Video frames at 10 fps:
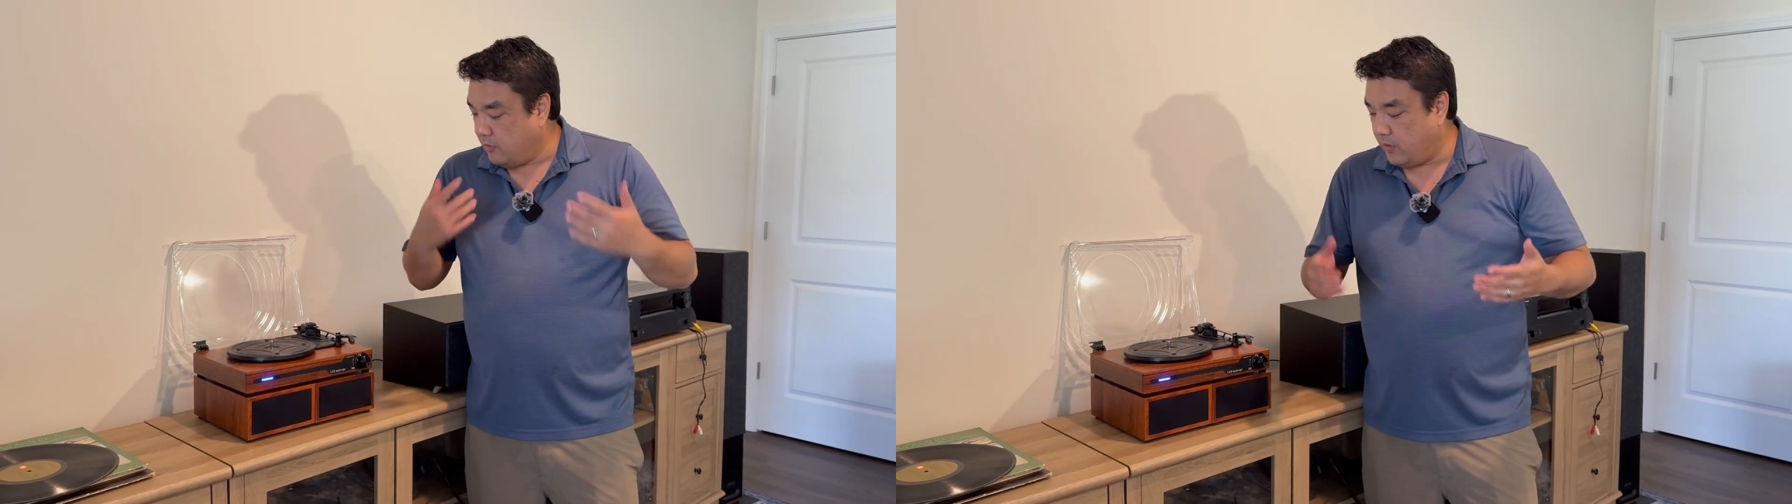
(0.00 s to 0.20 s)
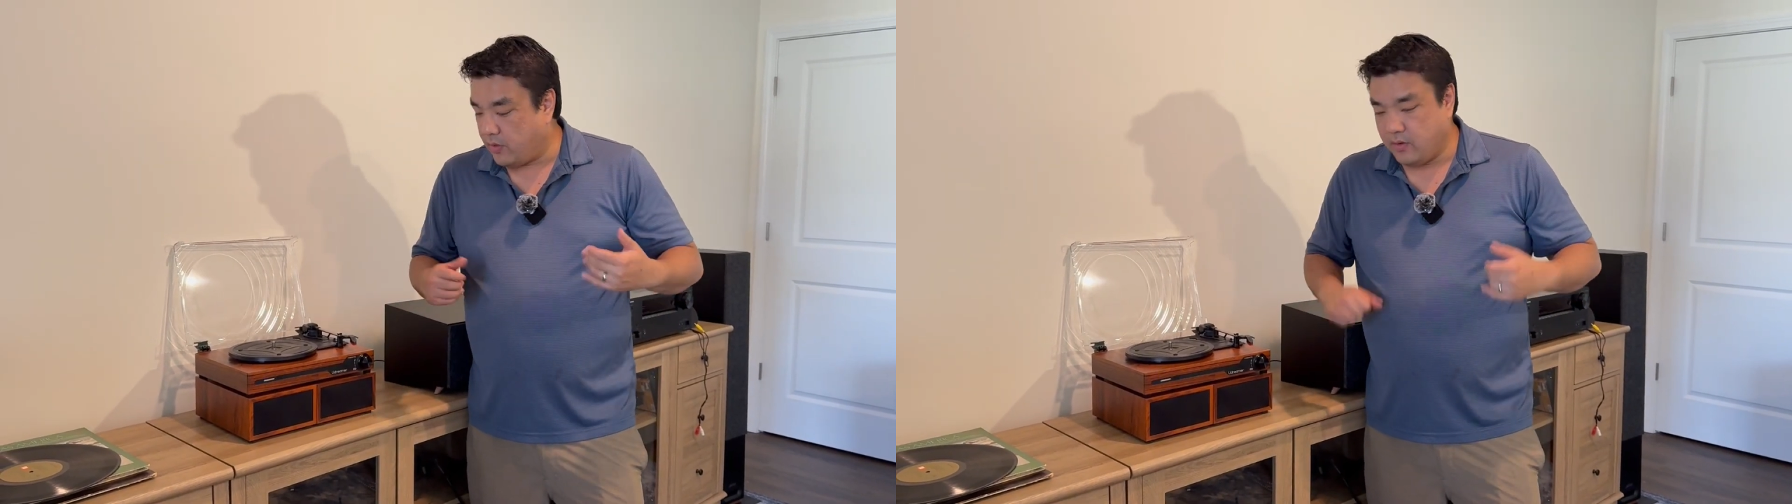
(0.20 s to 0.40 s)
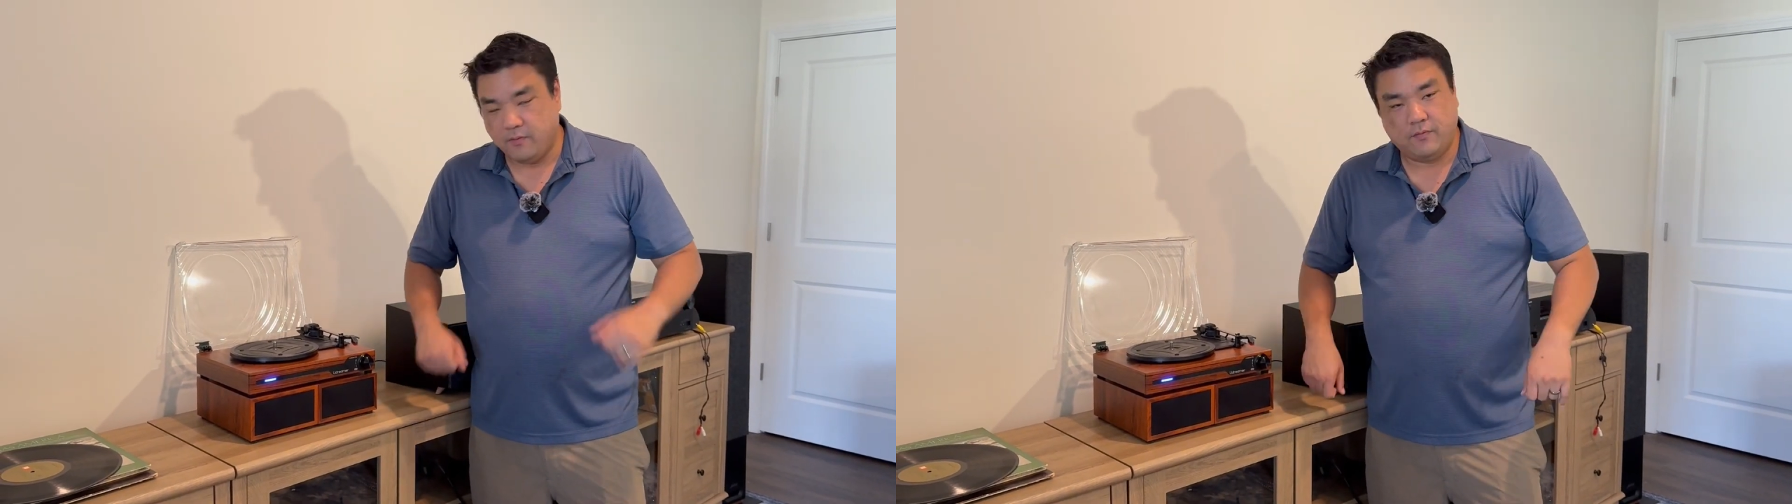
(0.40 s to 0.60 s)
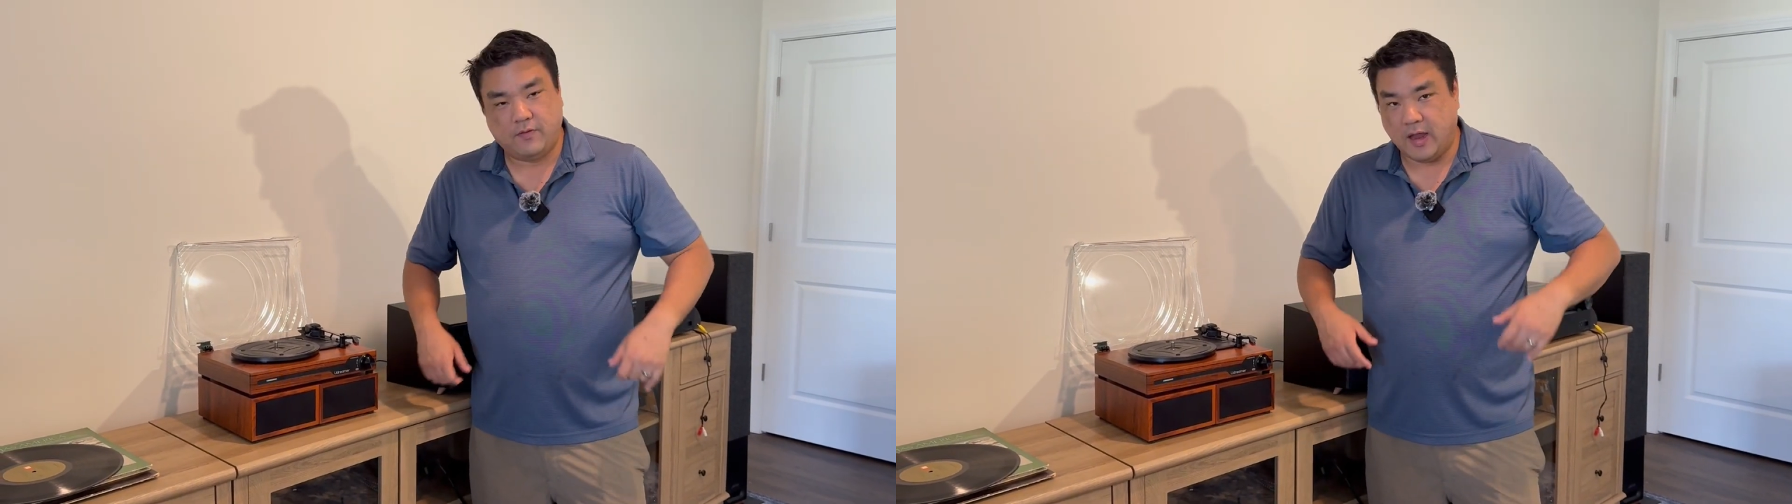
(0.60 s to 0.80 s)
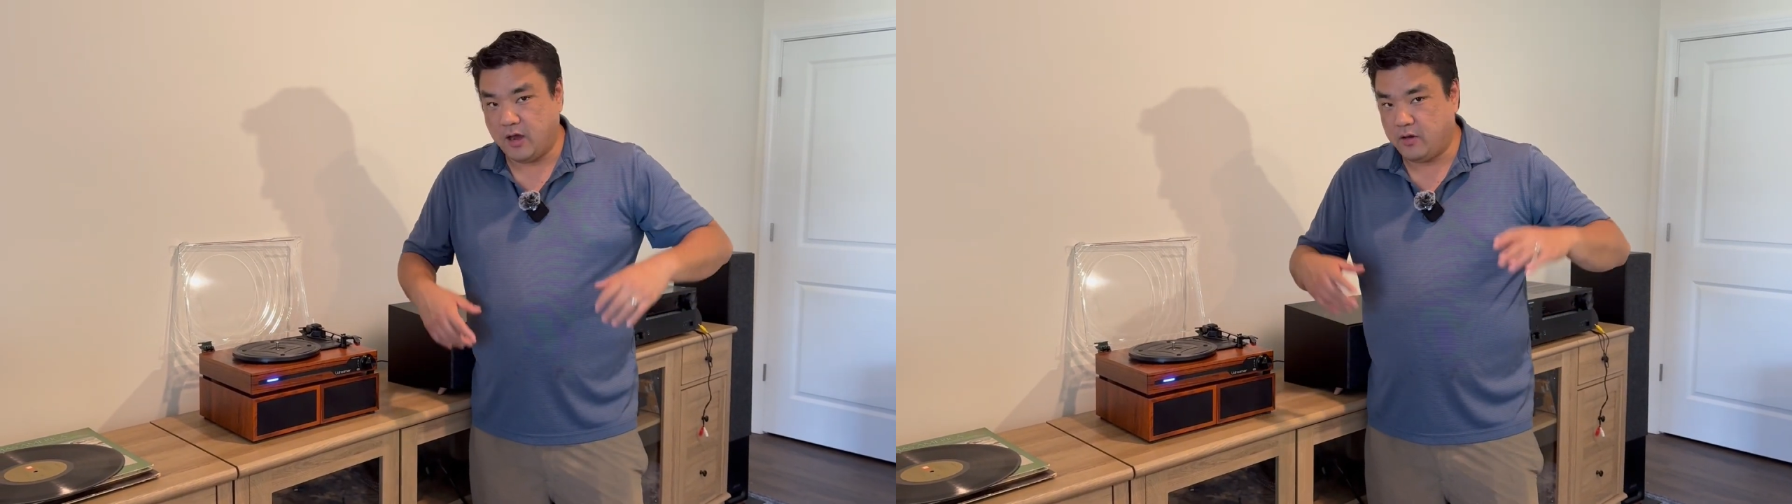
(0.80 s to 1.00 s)
with
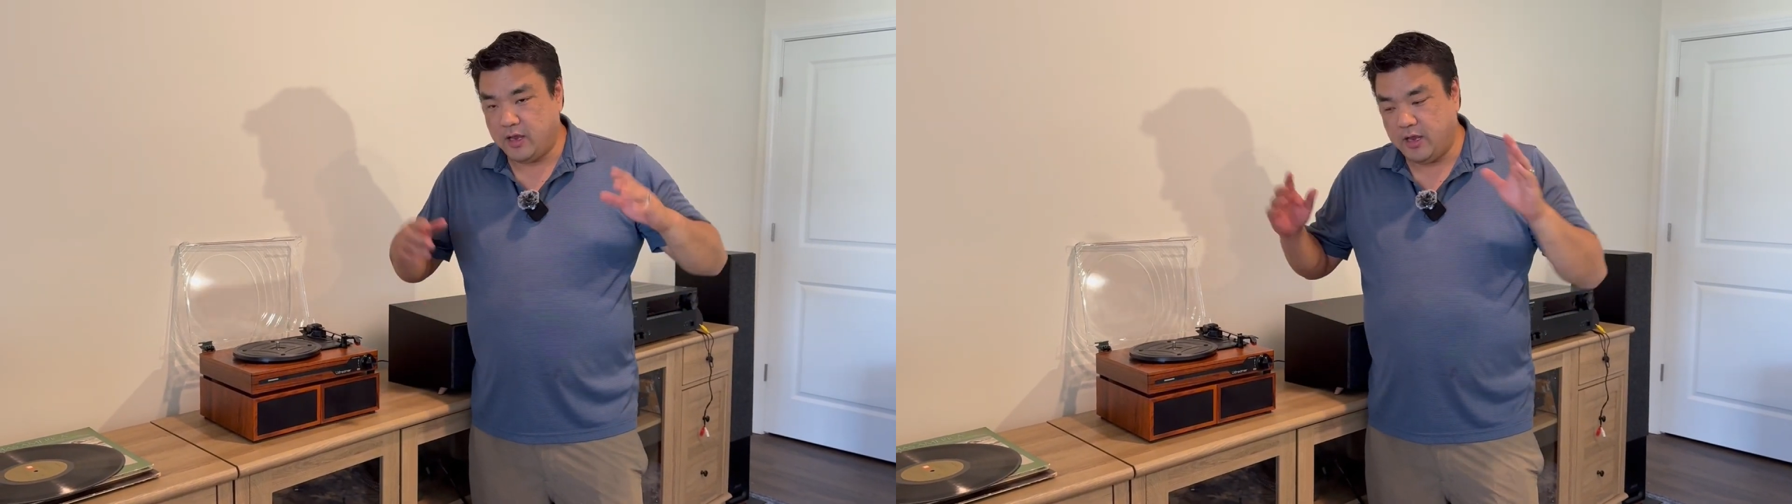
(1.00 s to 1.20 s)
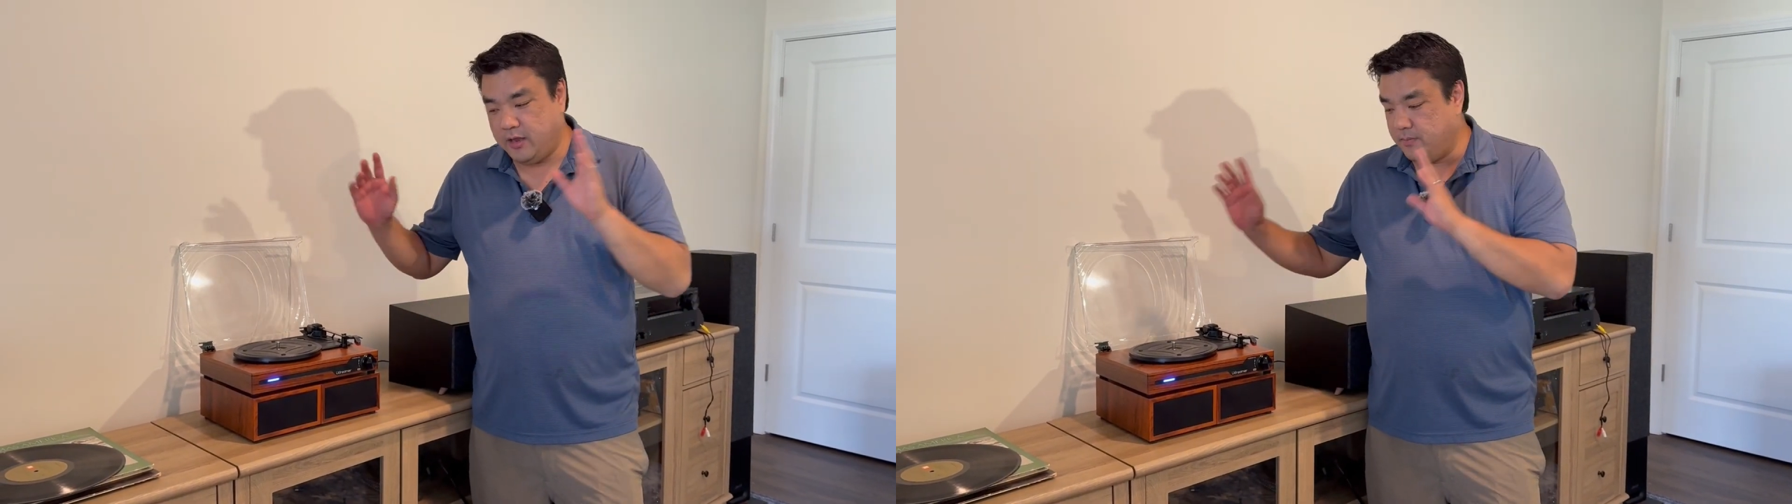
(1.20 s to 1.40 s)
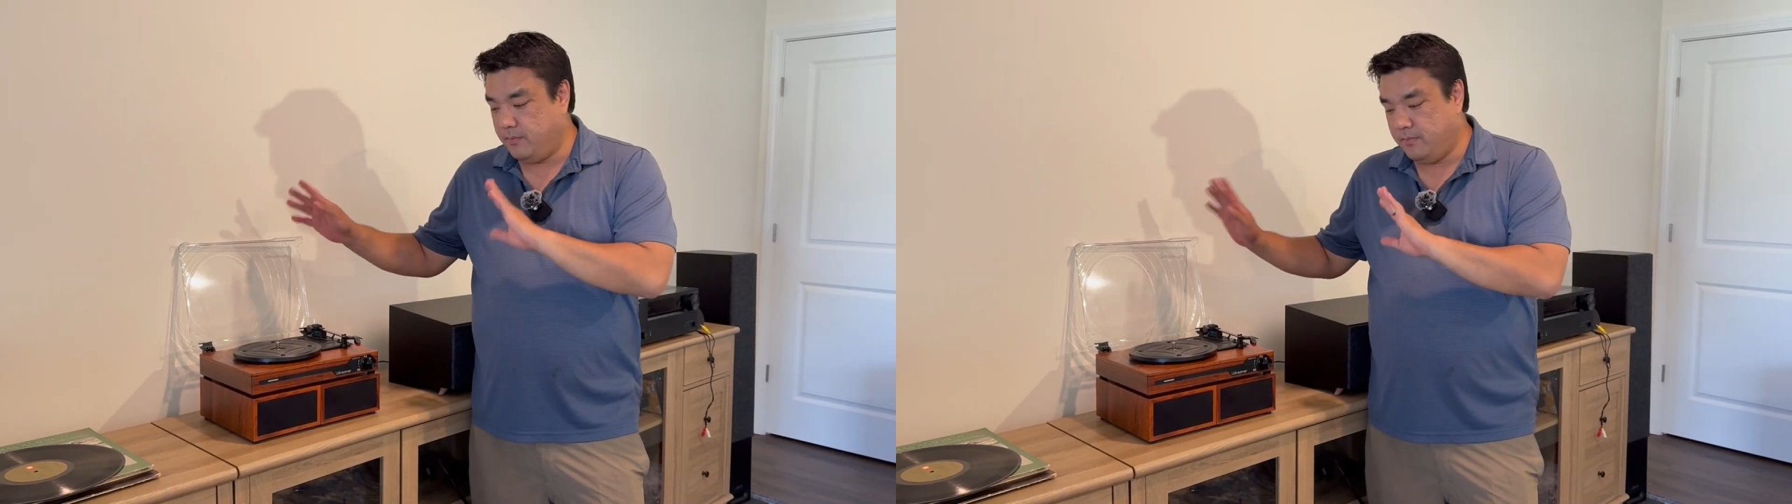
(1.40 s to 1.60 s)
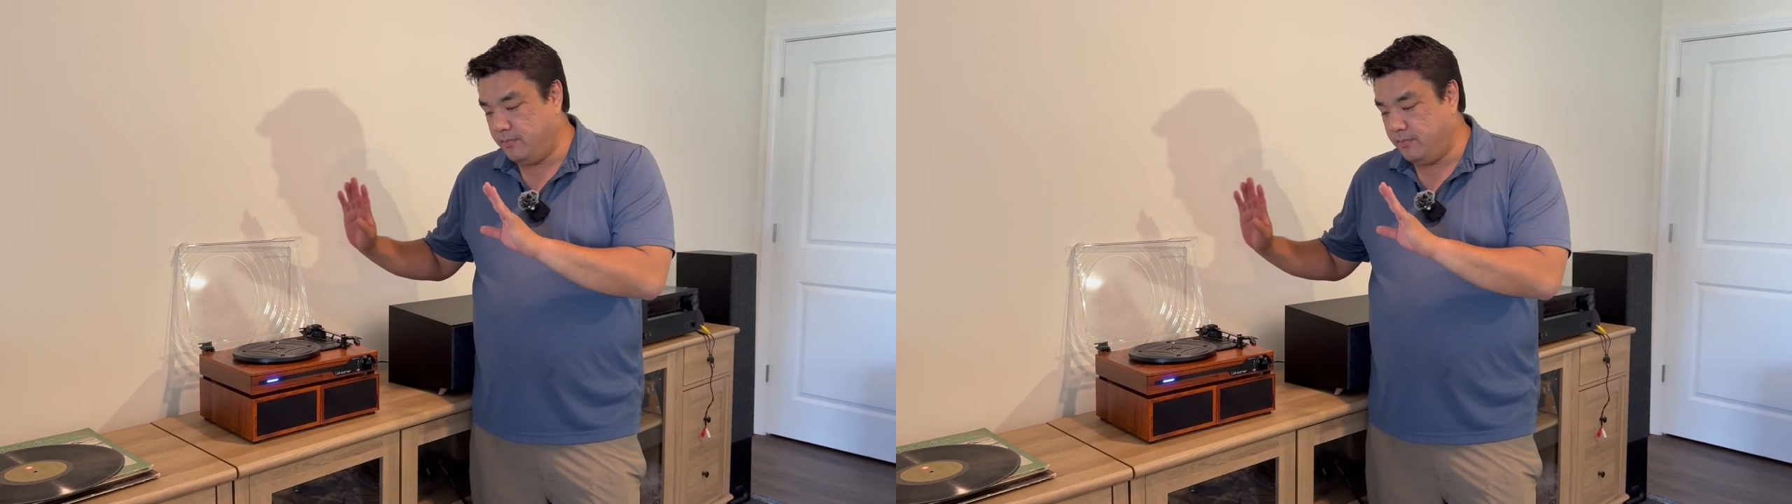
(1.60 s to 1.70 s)
very,